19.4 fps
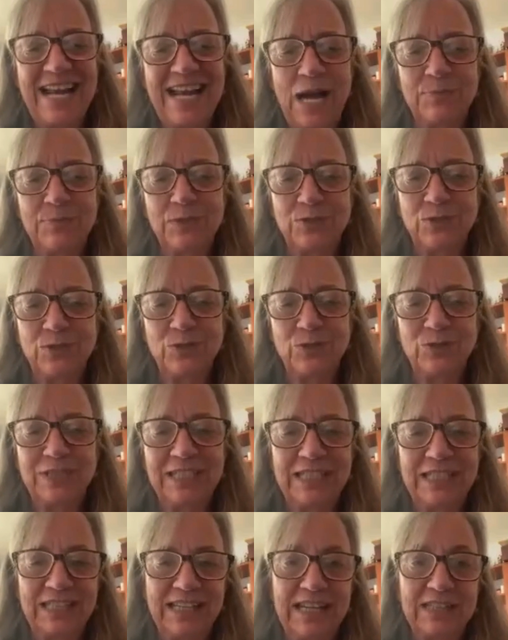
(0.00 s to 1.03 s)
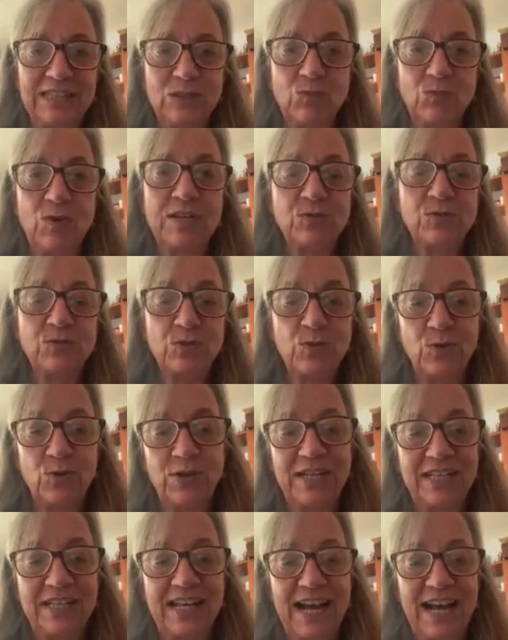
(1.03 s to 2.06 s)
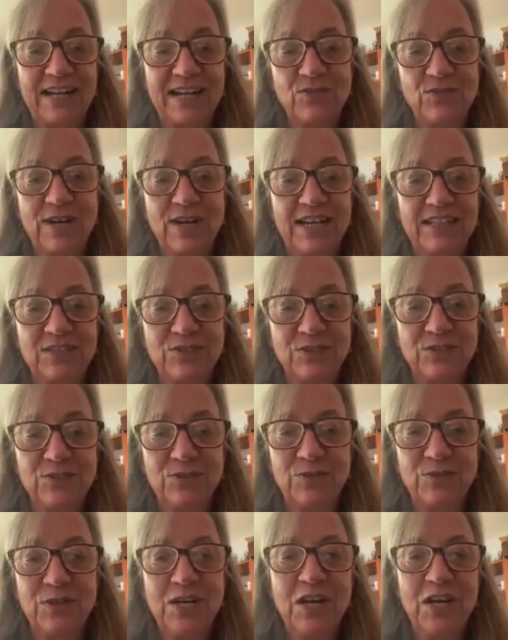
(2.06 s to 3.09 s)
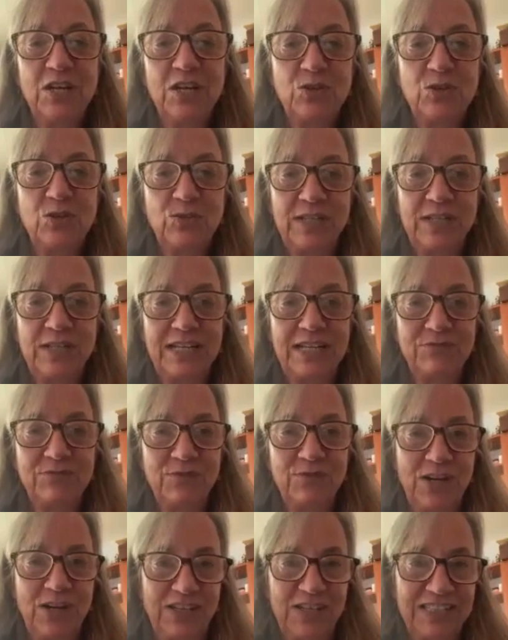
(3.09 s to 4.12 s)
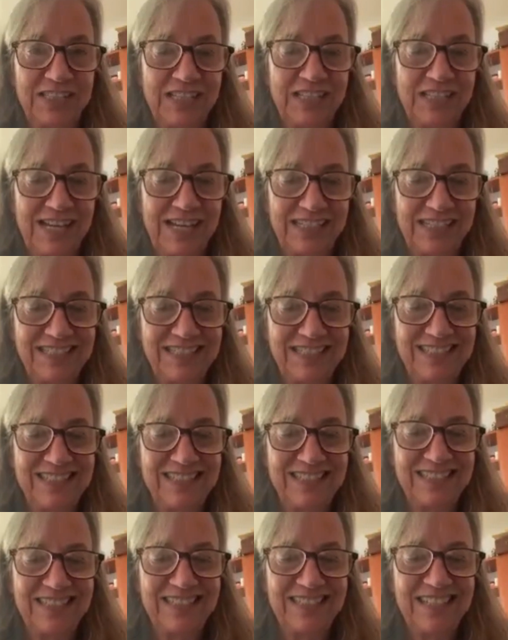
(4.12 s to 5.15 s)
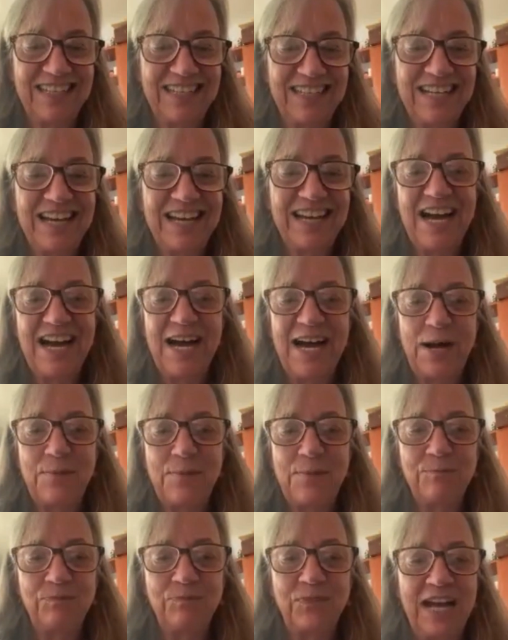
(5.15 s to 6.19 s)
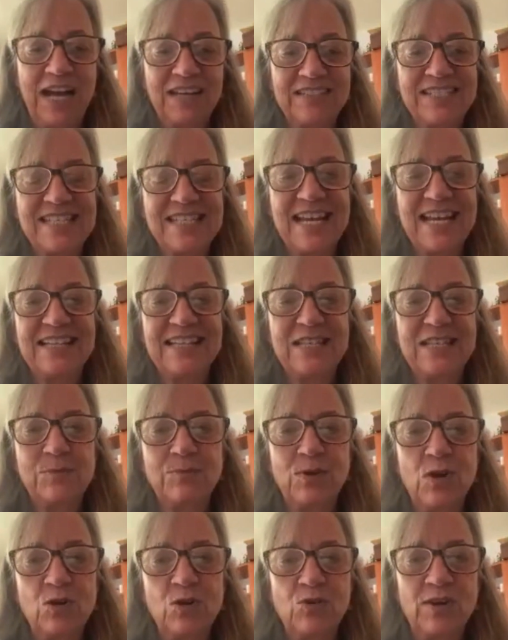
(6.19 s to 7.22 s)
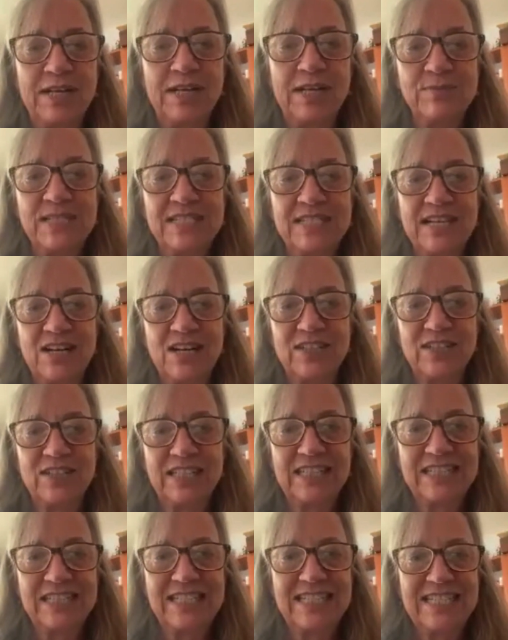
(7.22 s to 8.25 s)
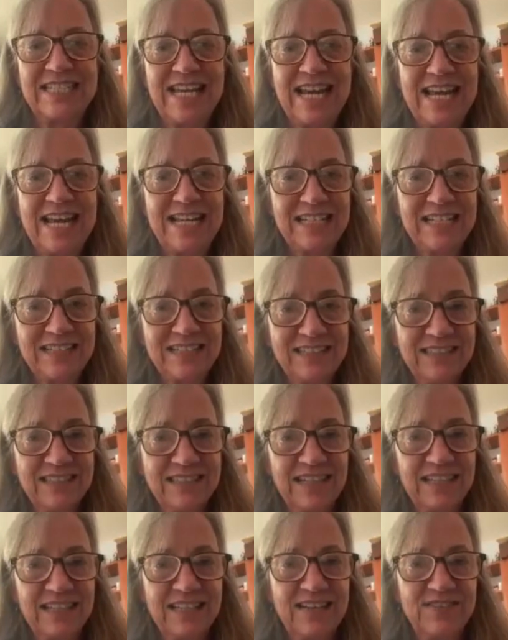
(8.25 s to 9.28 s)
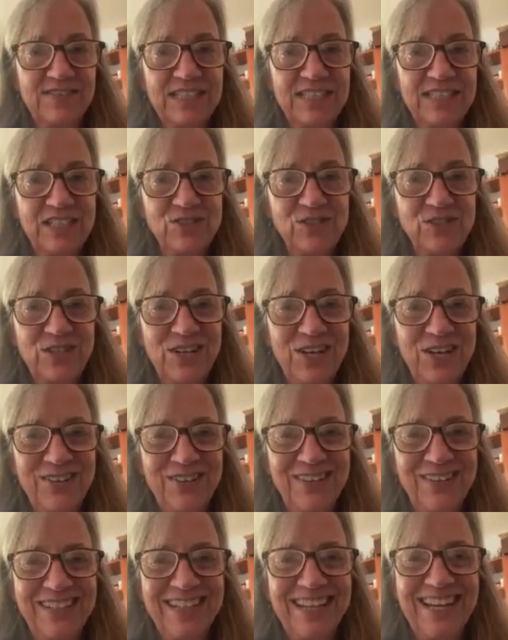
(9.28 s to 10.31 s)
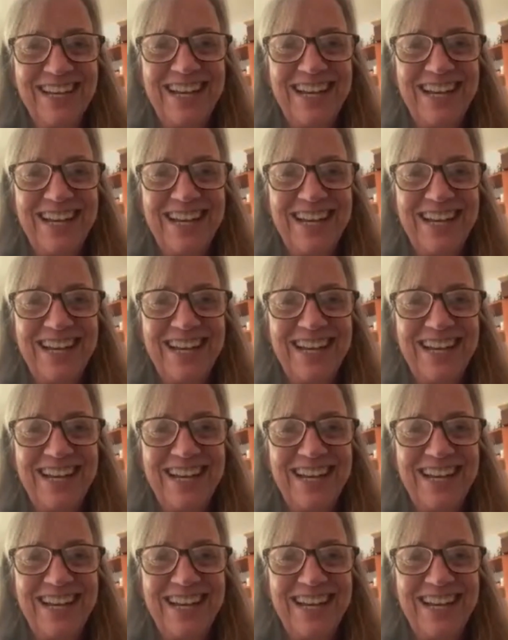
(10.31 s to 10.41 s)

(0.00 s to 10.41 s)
an opportunity like the ones Lauren and I tried to create for our clients. I'll say the program started 10, 11 years ago.